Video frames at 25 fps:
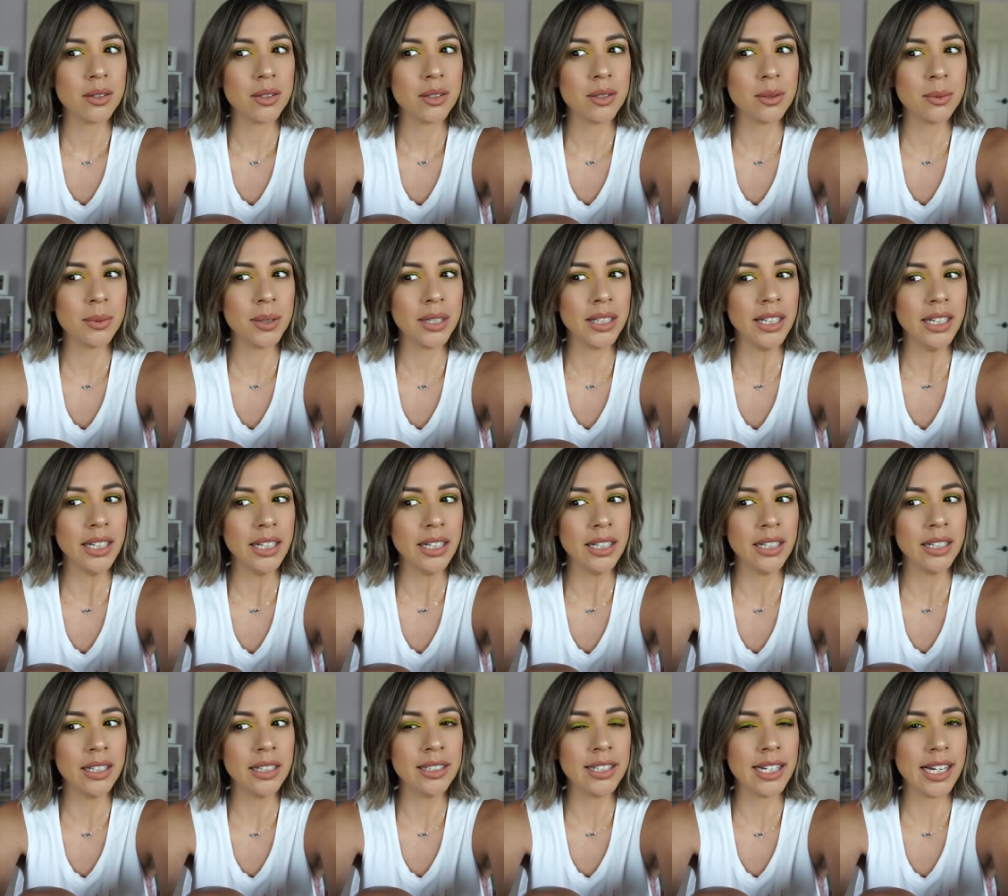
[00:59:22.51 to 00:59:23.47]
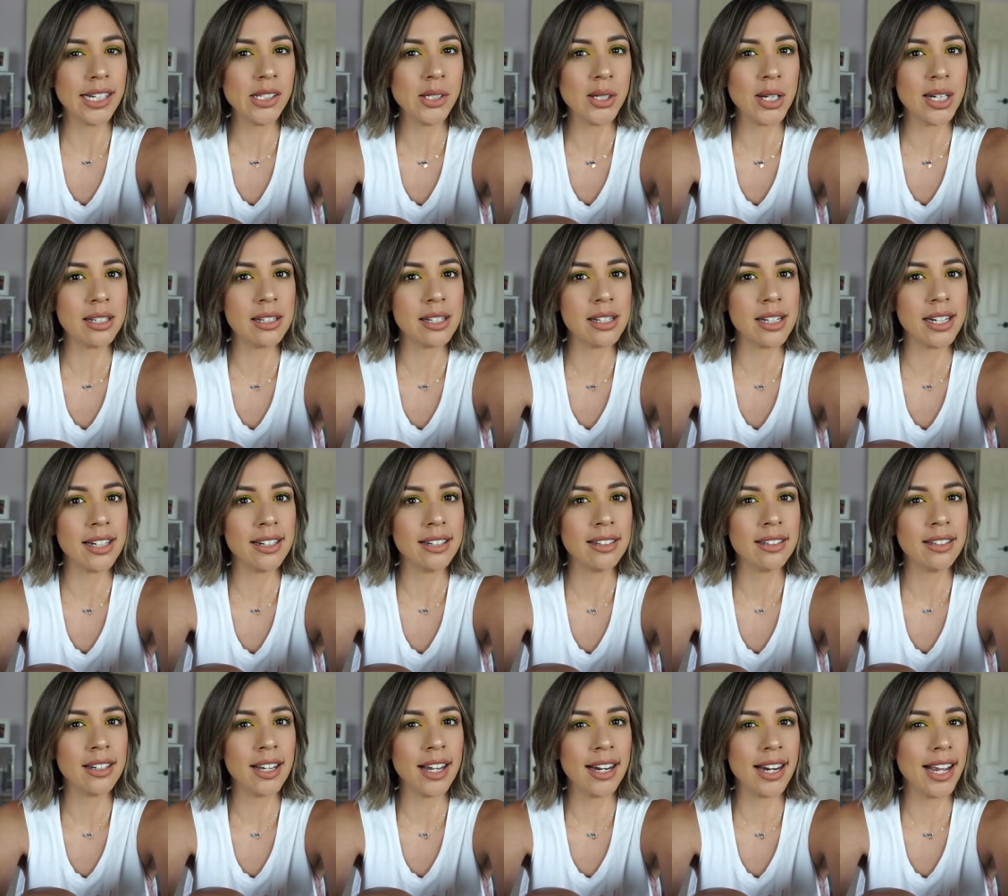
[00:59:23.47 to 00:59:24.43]
to really digest it
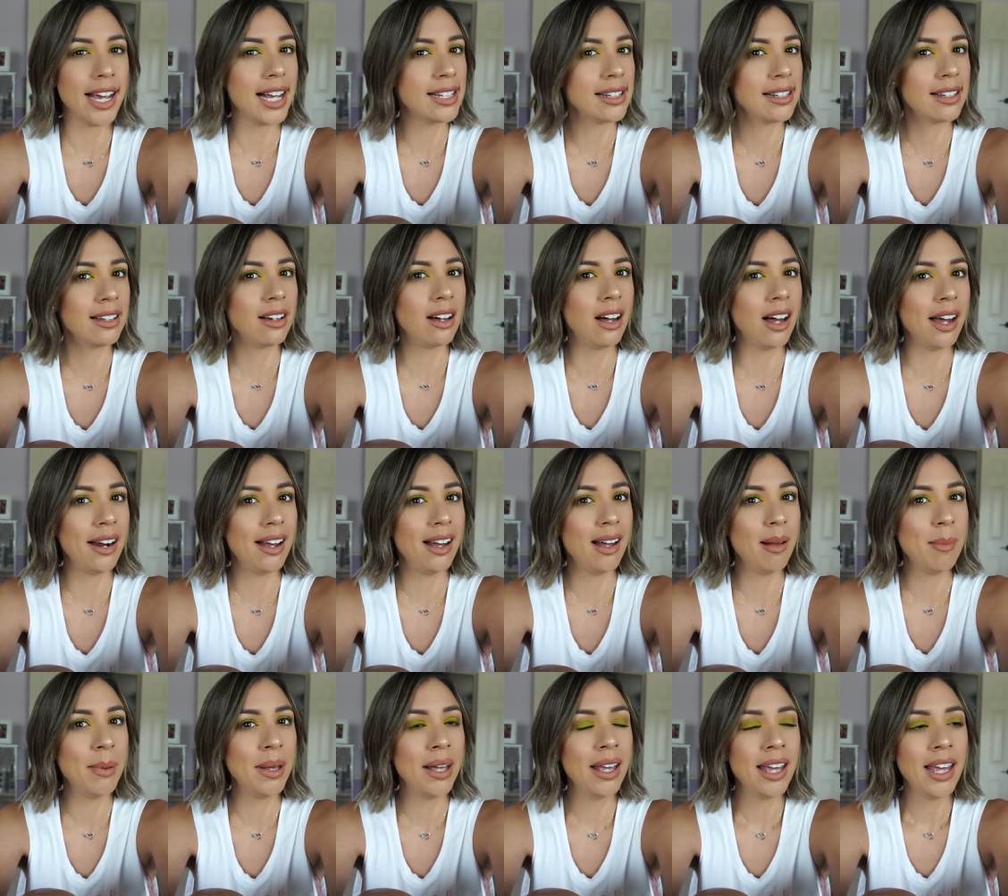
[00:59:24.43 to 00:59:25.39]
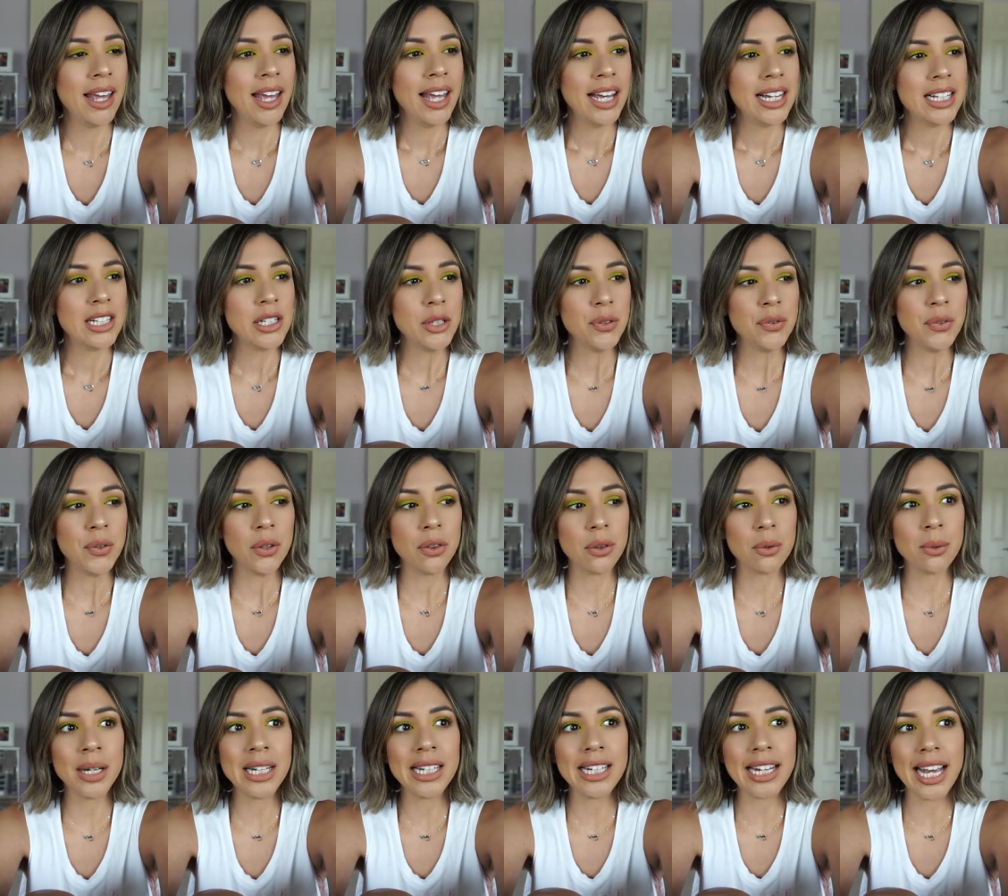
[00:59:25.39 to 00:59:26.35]
and it hasn't caught up. So for
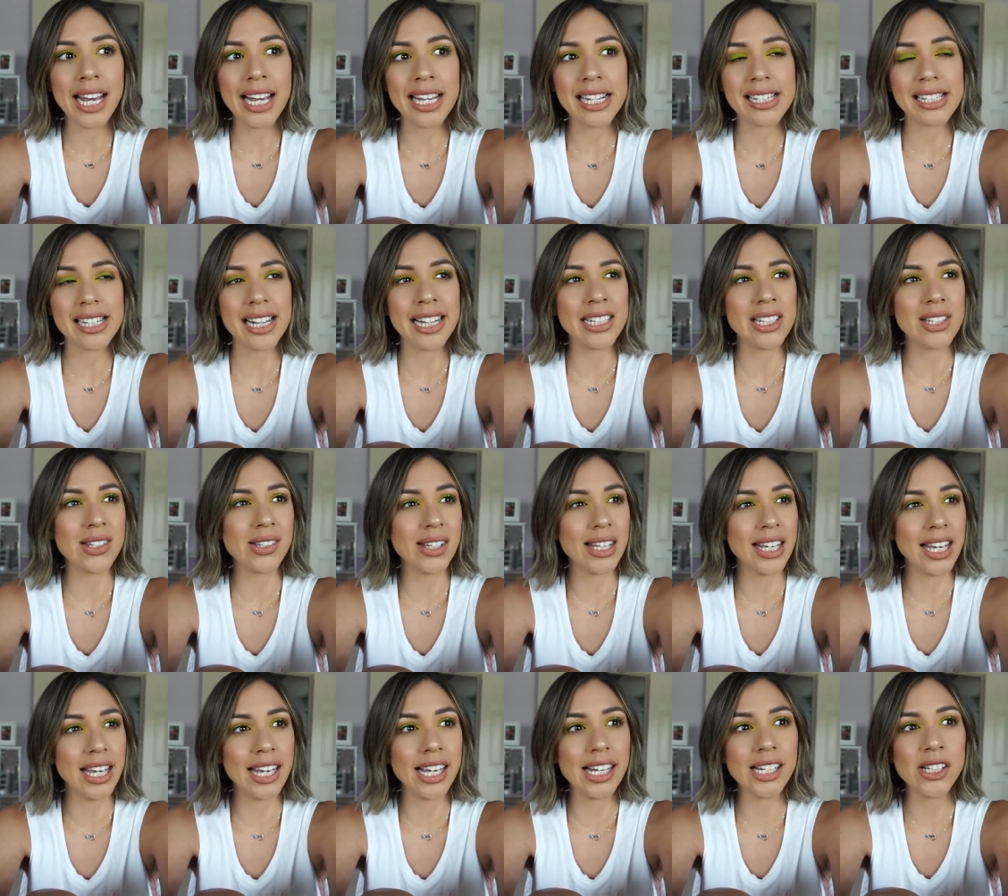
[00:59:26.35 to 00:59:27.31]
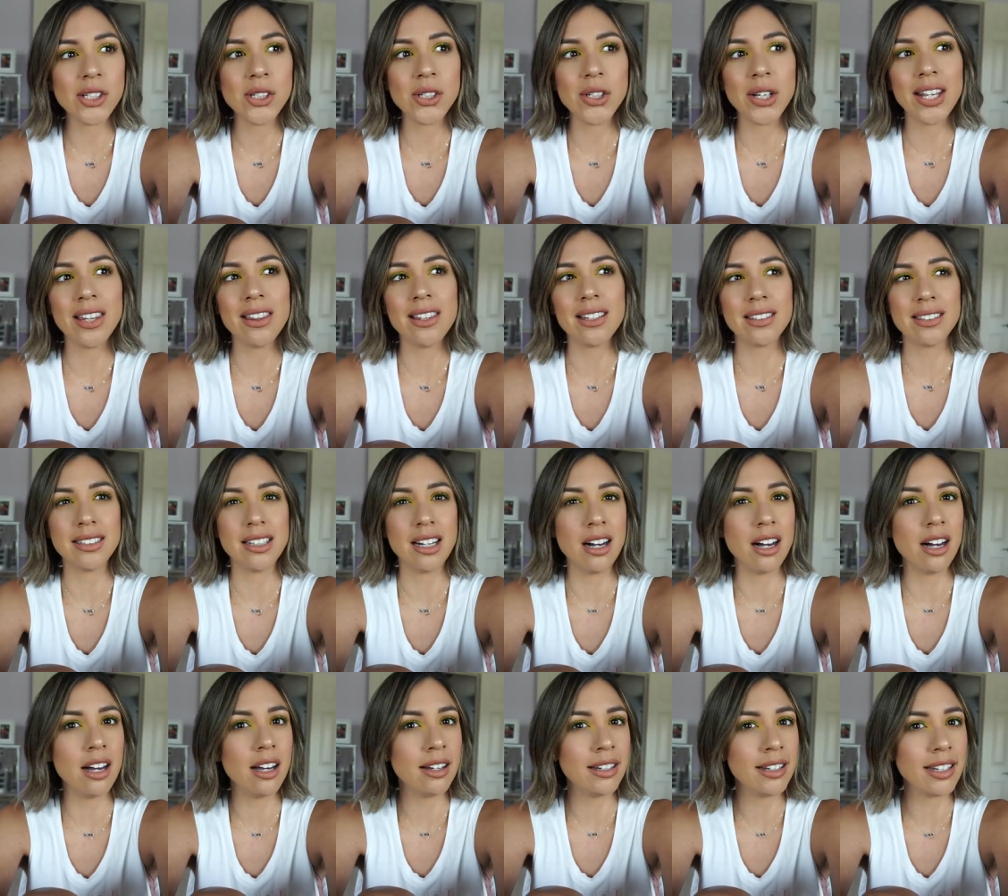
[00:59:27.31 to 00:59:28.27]
three days, I just can't shake this
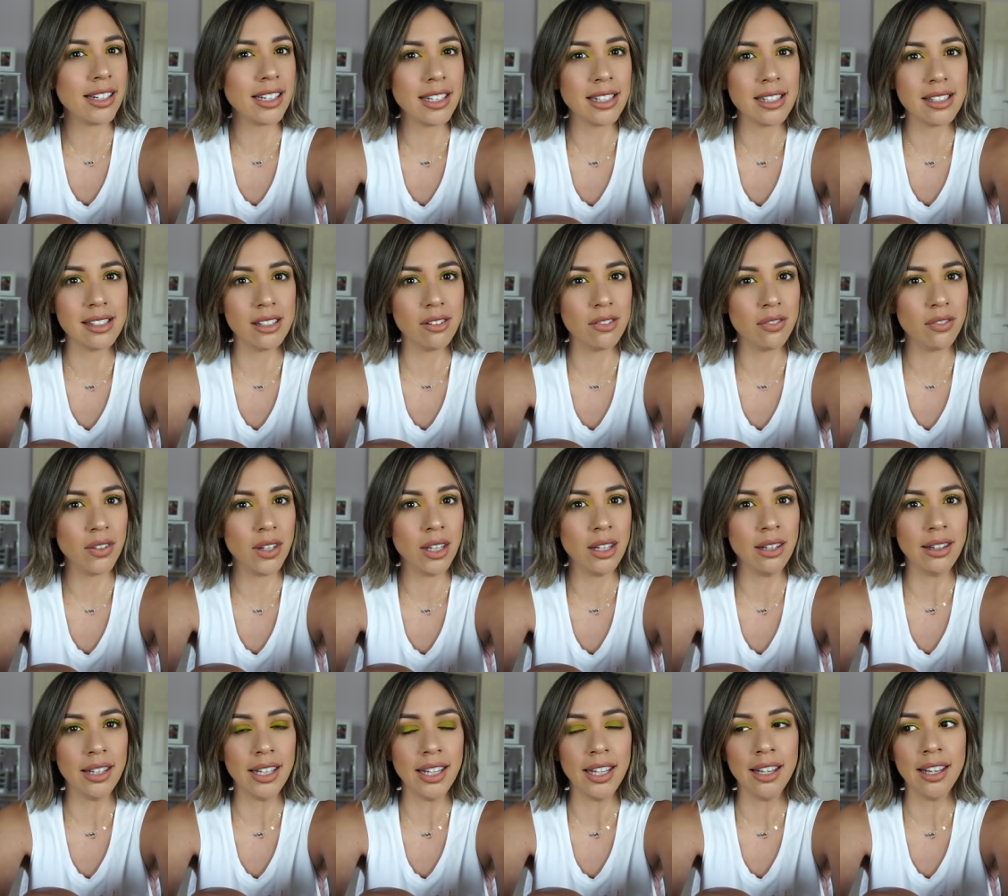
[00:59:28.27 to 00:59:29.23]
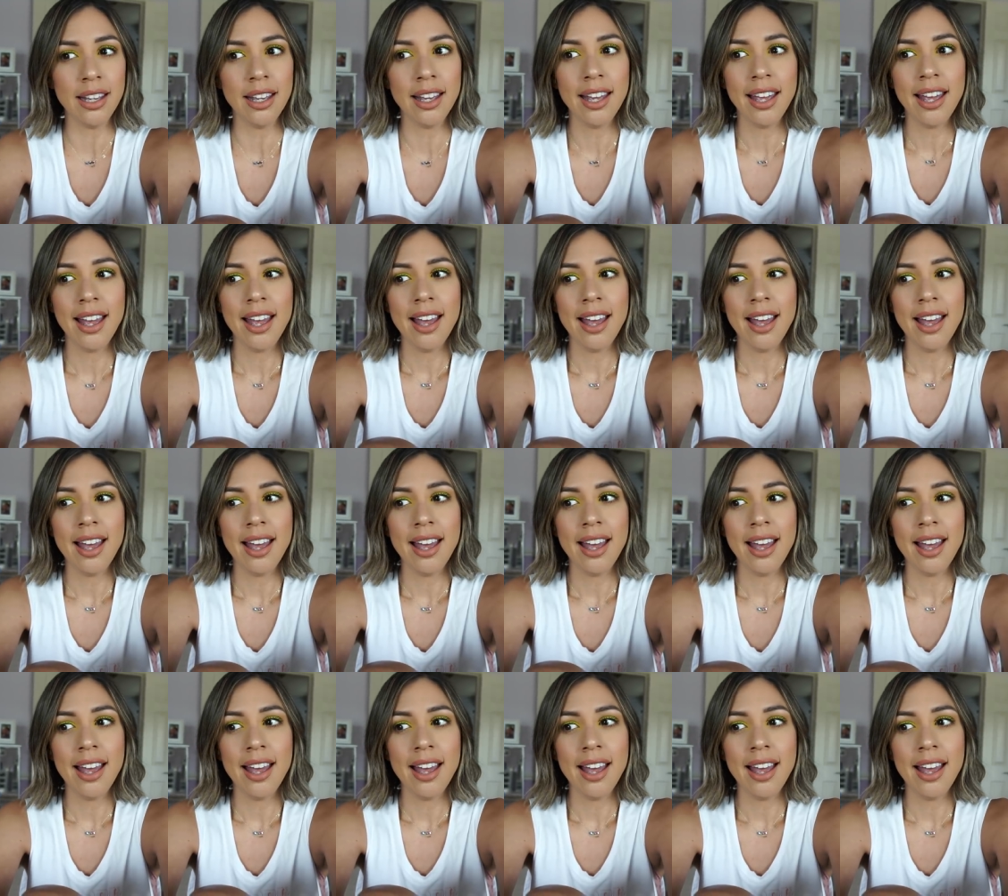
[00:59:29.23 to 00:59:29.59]
uneasy feeling.